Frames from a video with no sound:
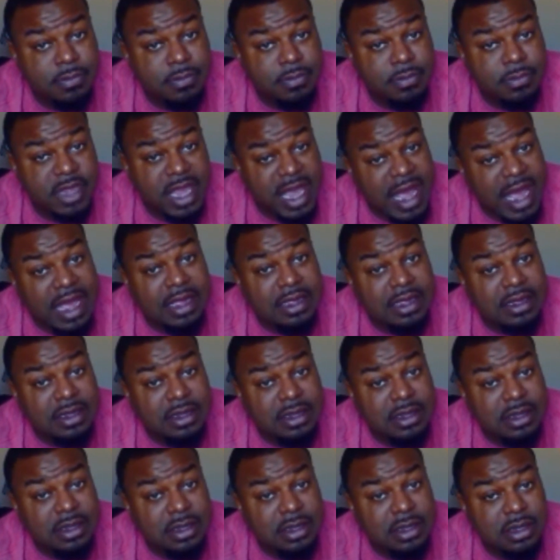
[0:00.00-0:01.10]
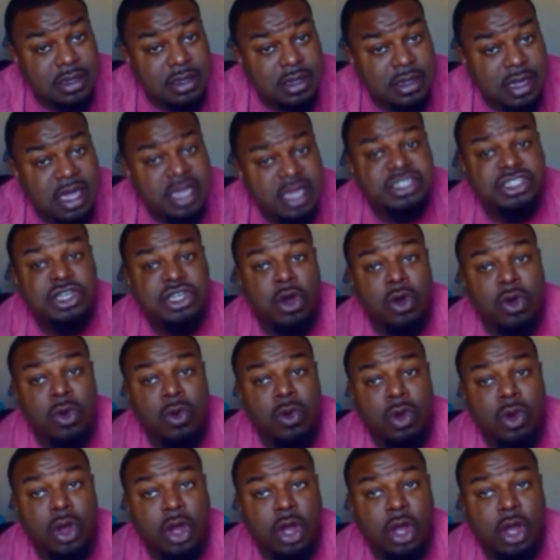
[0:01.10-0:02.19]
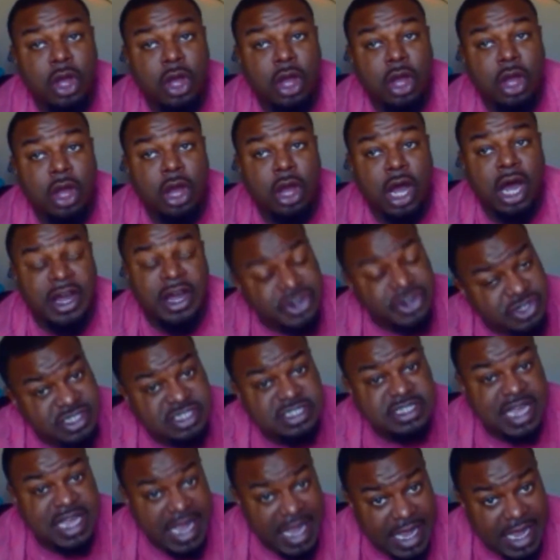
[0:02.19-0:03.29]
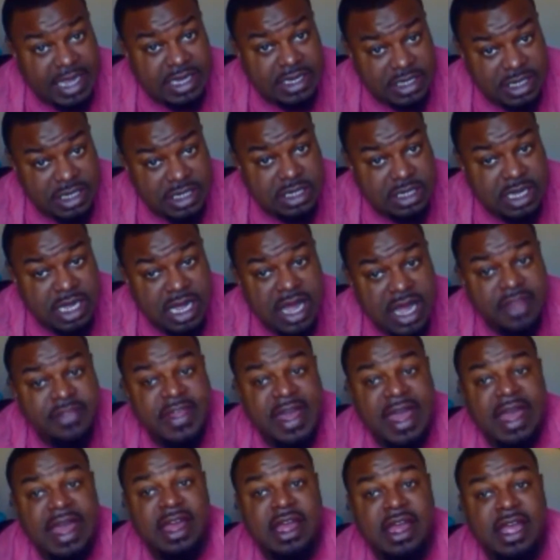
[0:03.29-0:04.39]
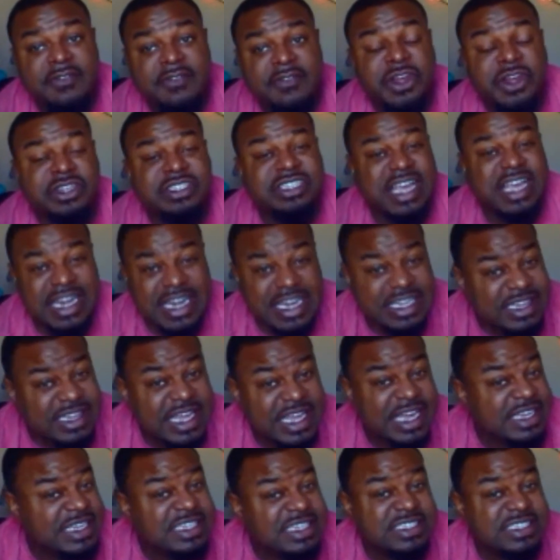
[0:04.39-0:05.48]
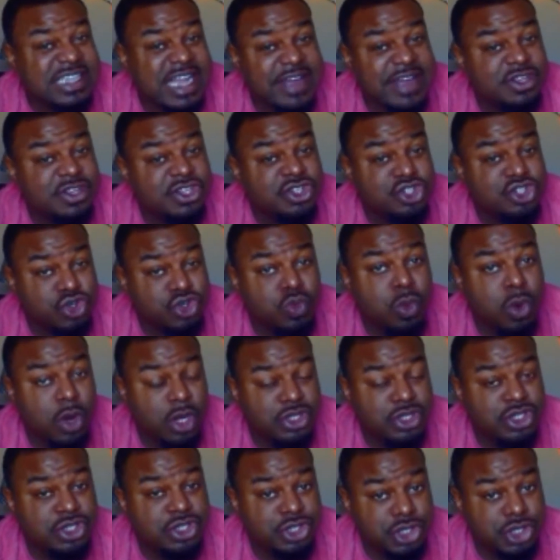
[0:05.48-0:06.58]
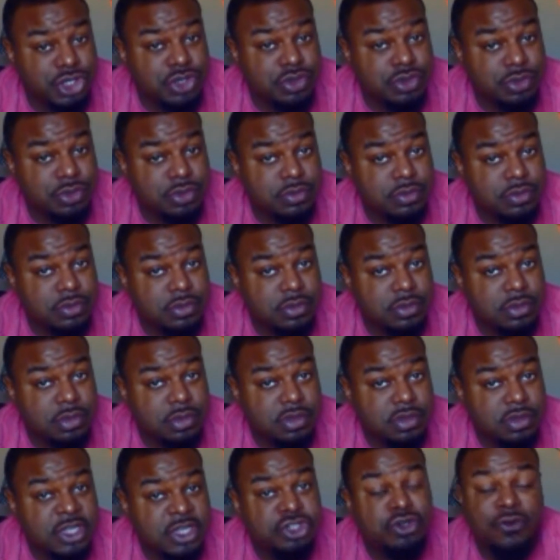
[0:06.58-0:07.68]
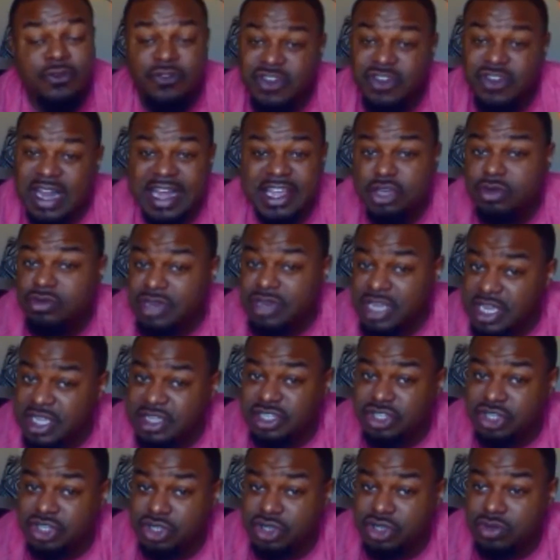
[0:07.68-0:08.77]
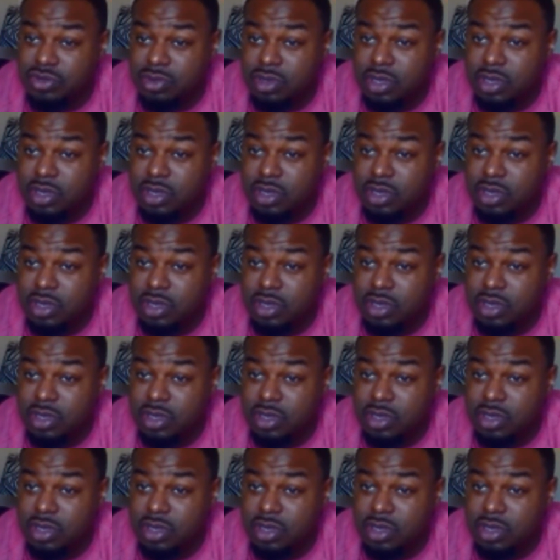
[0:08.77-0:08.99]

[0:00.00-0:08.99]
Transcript: Okay? So understand that if there's anything in this life that you want to do, that you feel like you need to do,